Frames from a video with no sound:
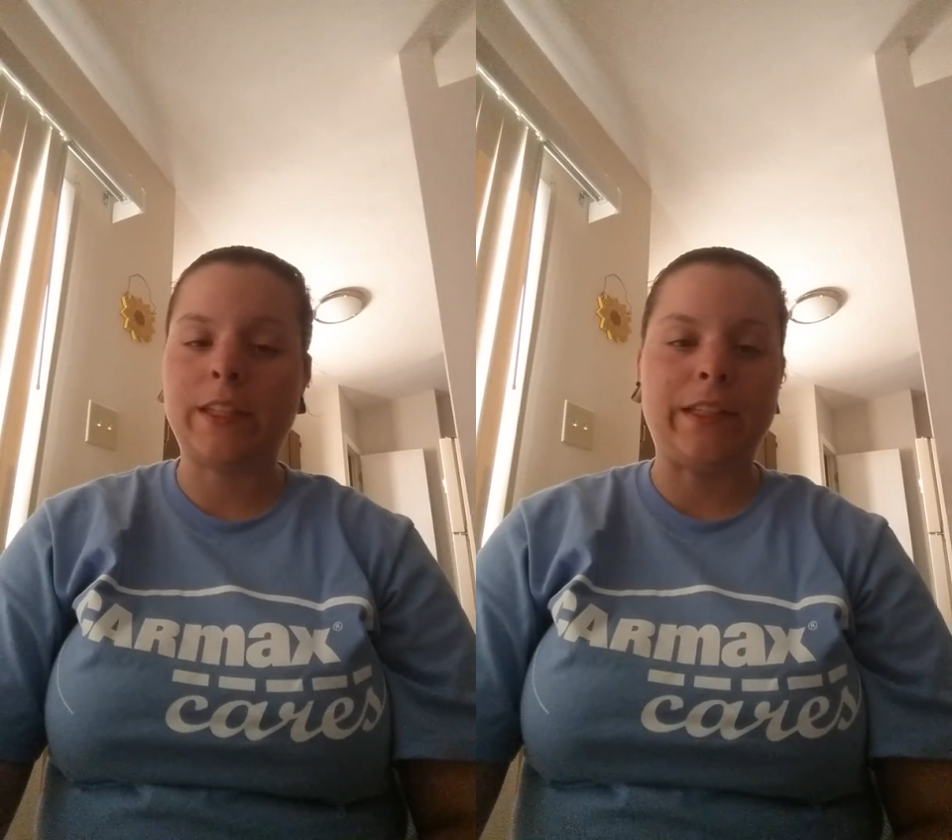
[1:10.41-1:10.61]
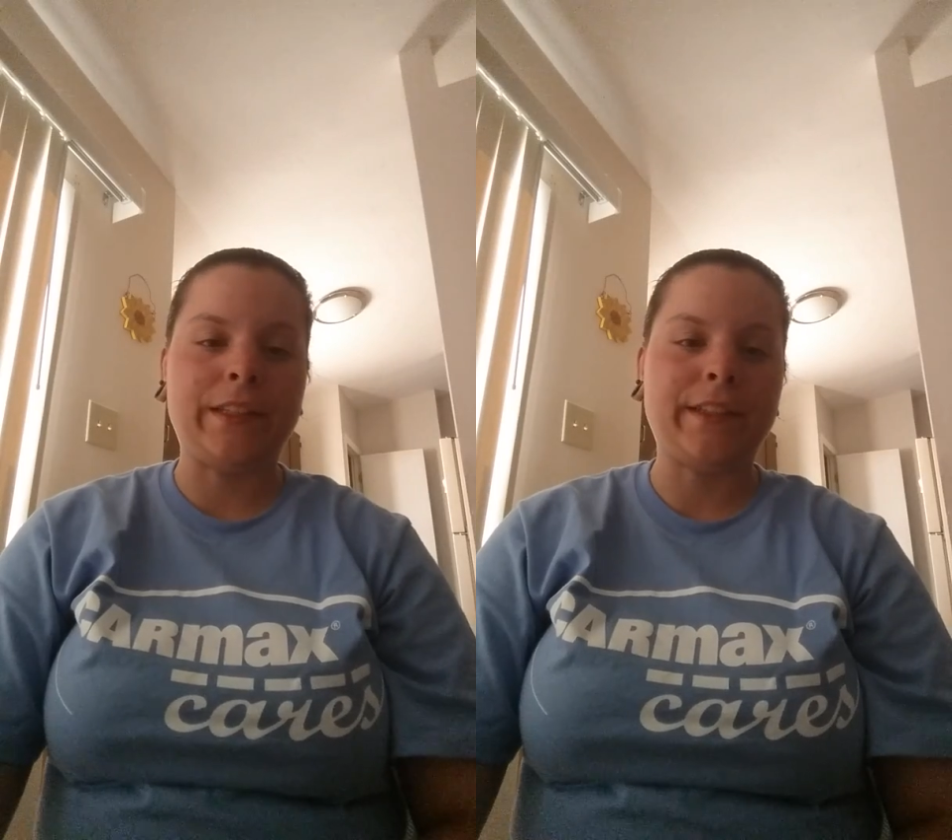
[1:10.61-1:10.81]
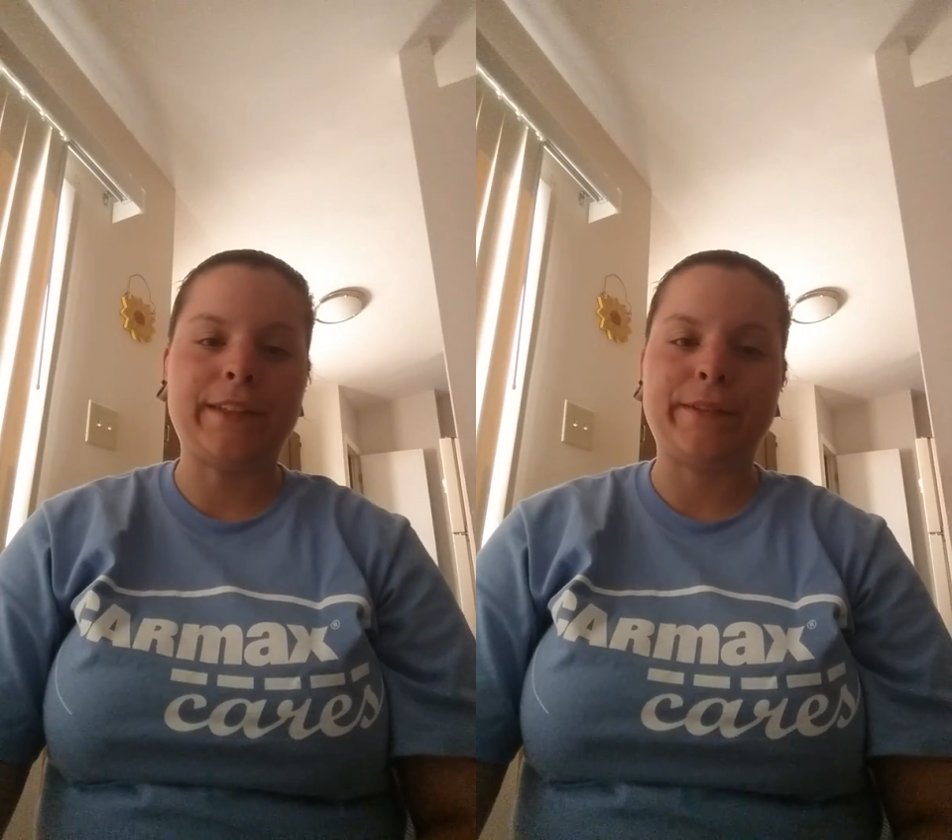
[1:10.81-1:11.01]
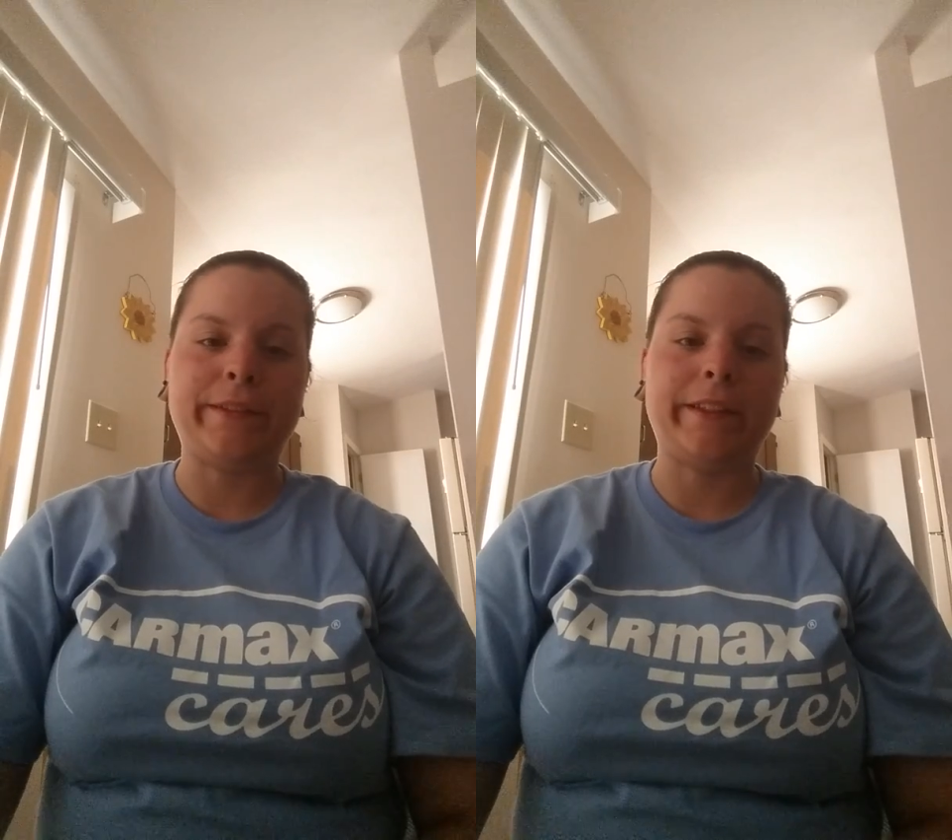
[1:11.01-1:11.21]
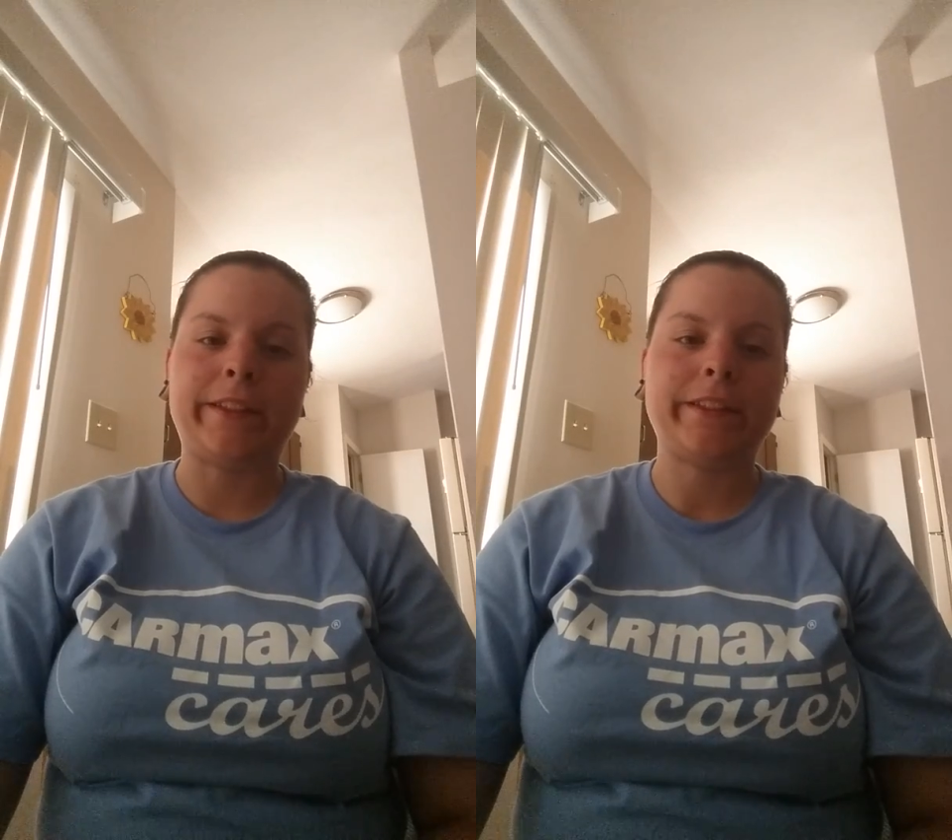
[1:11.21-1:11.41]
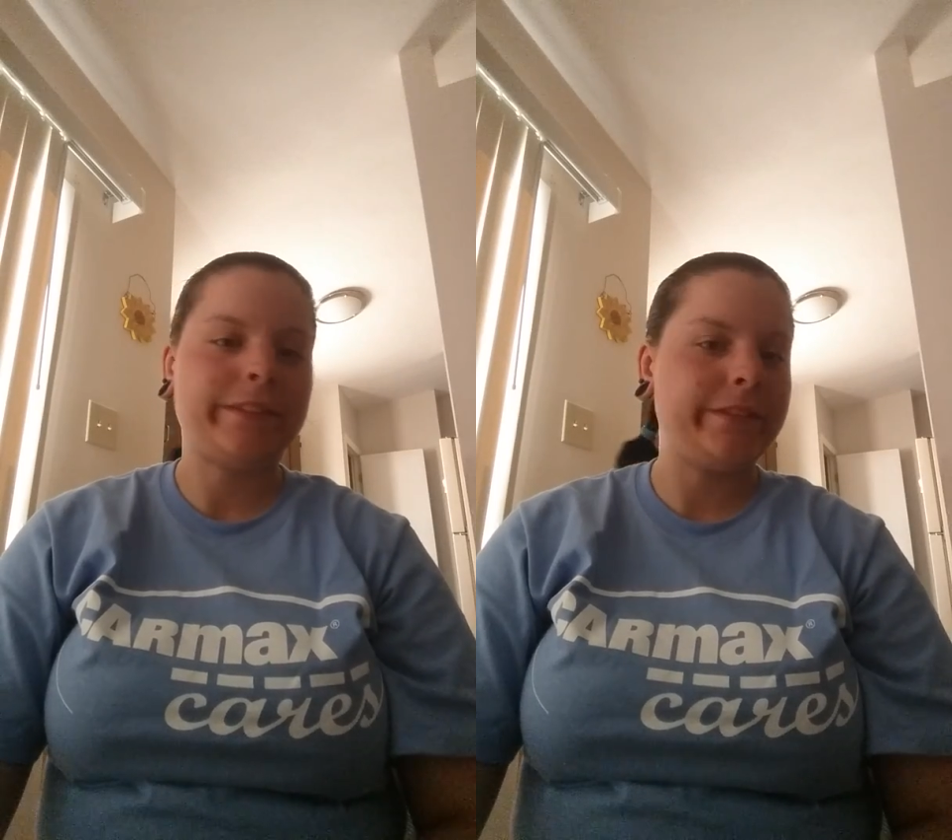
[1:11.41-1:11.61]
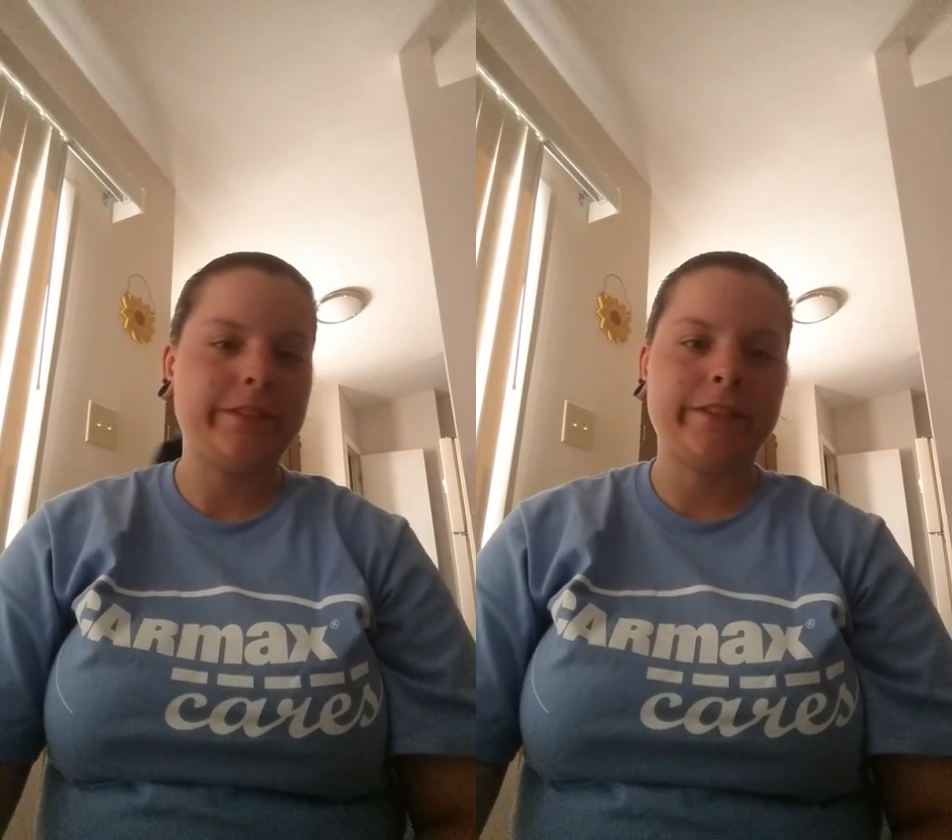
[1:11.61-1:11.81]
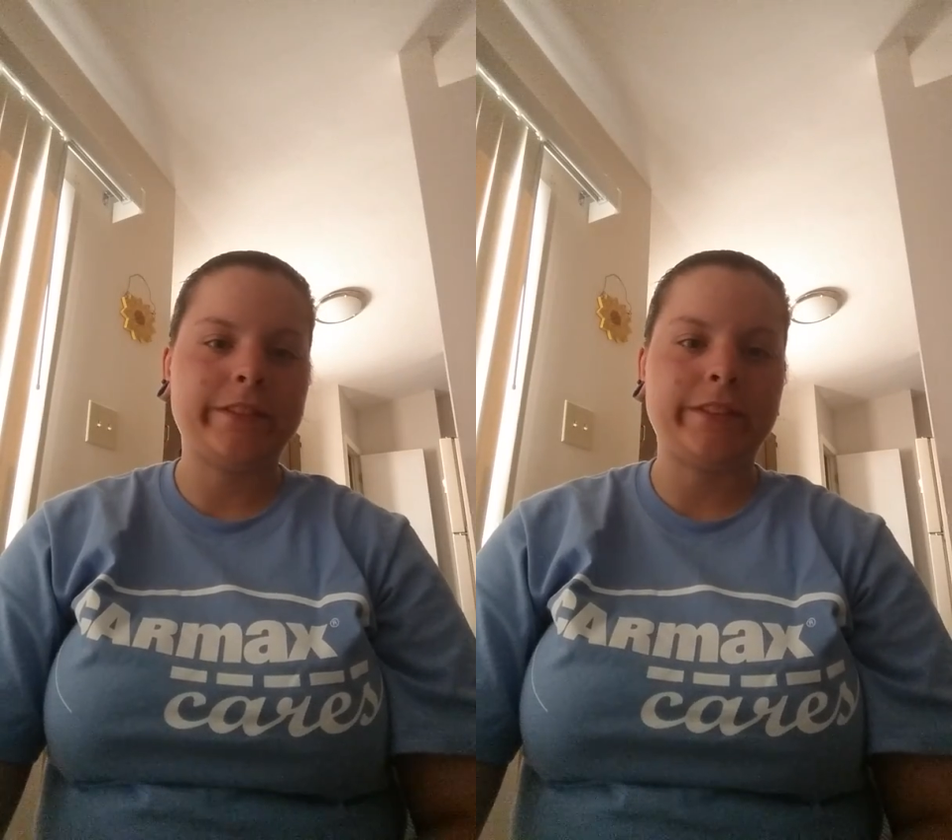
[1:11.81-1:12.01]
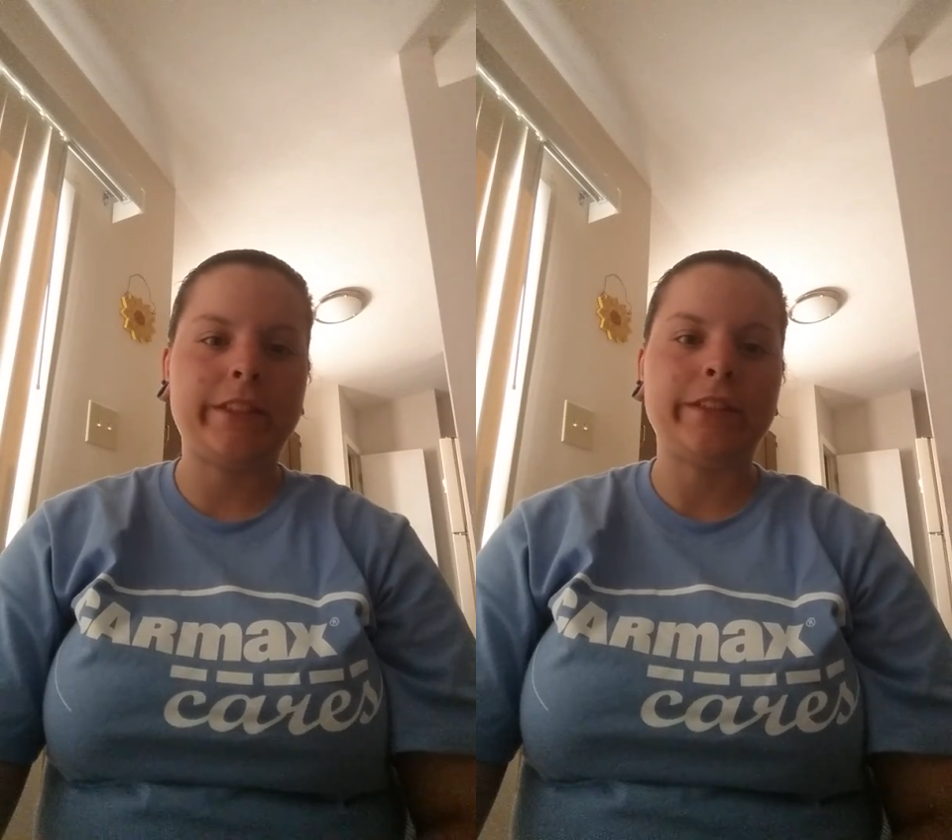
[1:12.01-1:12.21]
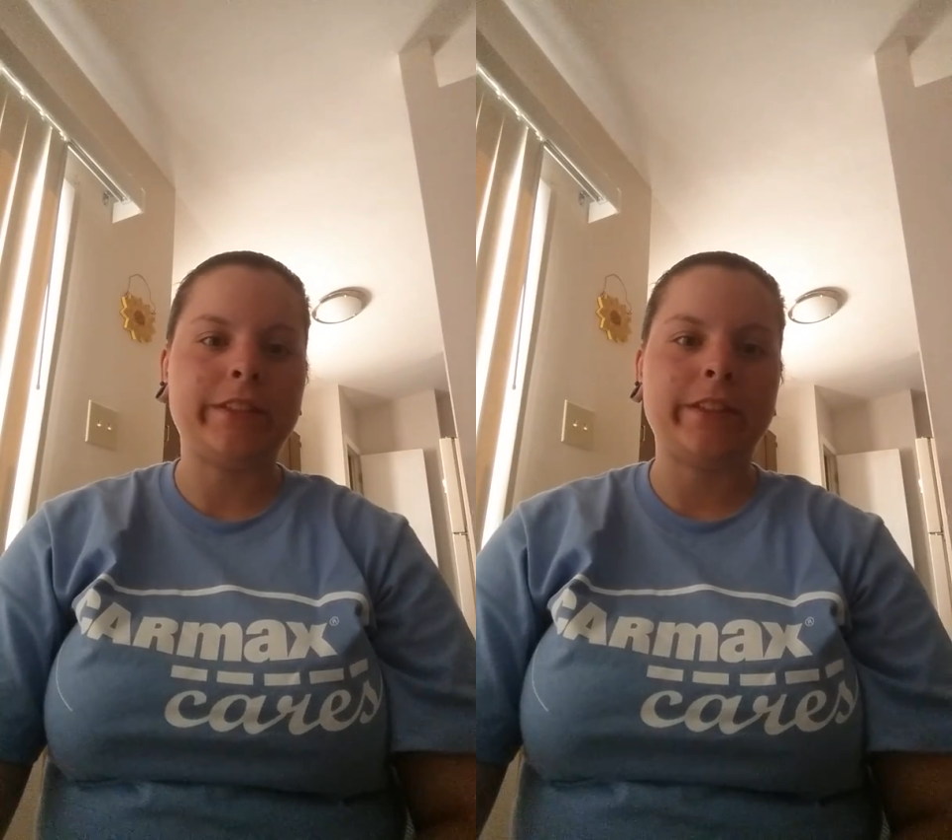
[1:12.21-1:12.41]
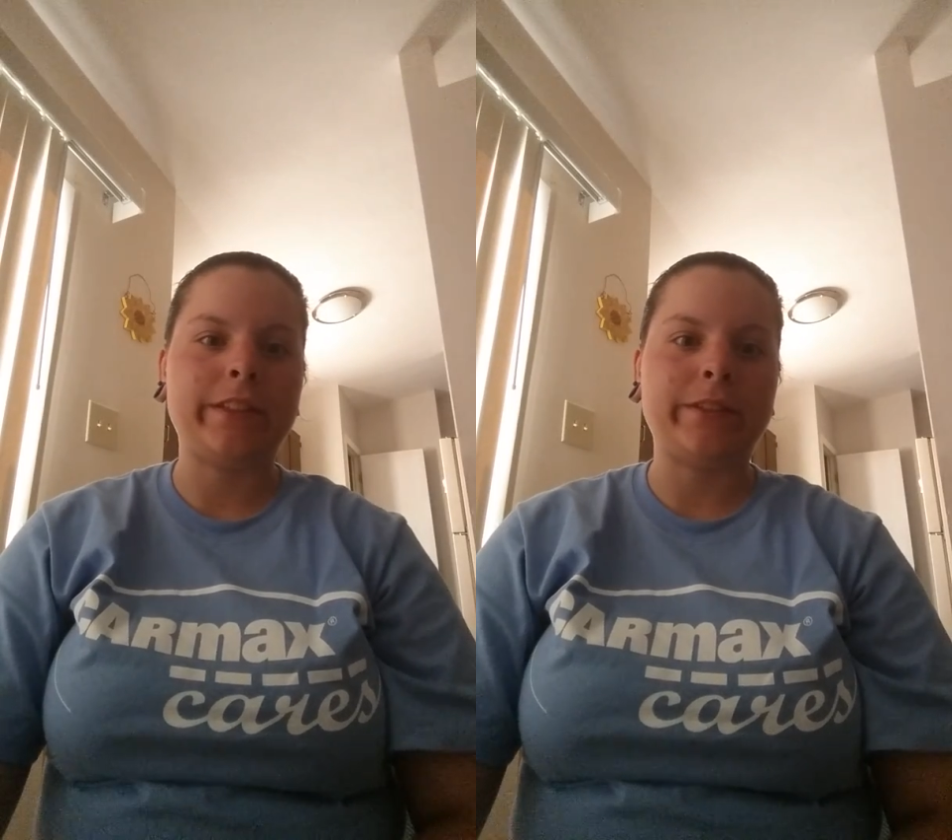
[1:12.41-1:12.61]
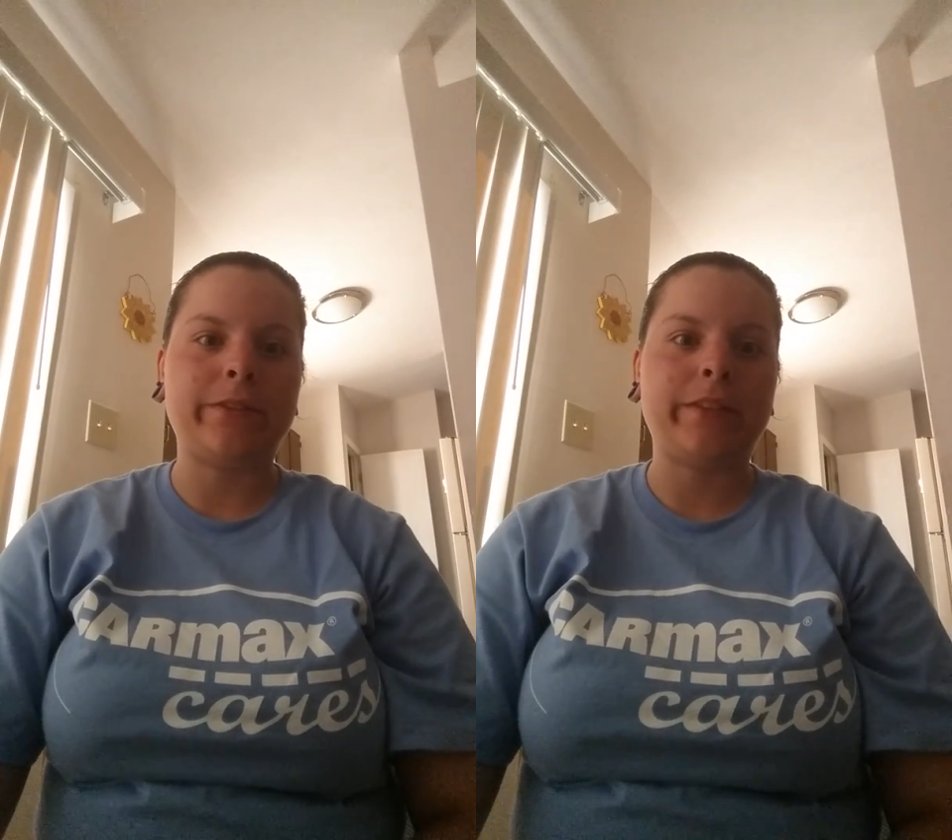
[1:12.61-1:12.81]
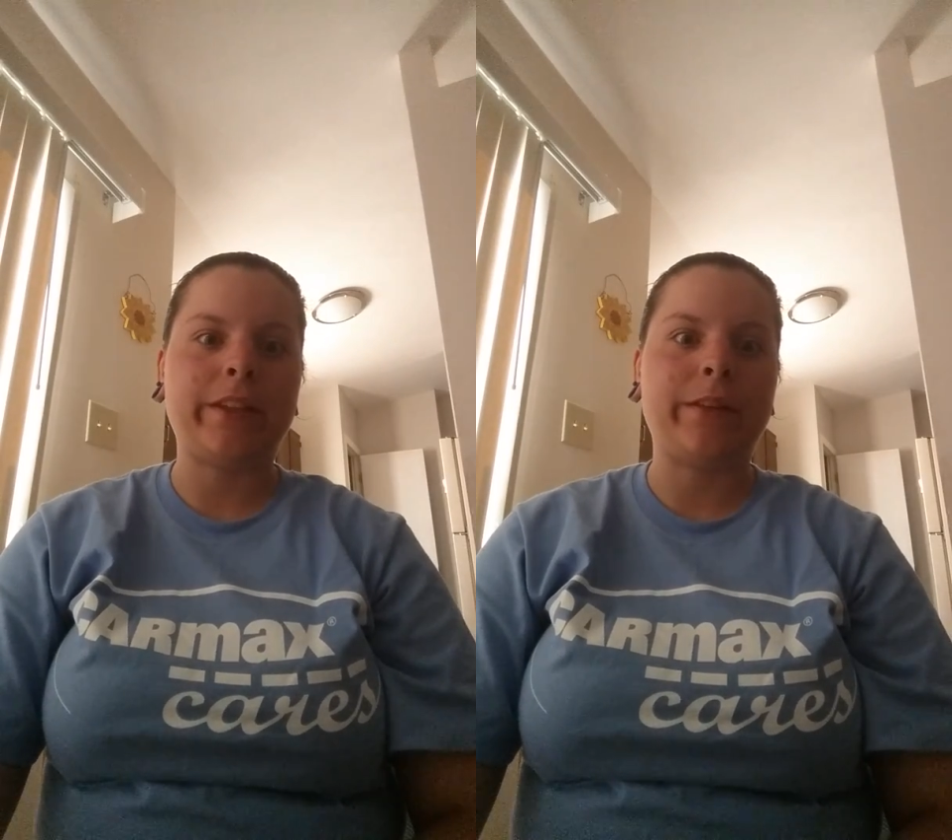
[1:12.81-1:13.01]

and I don't like to use things with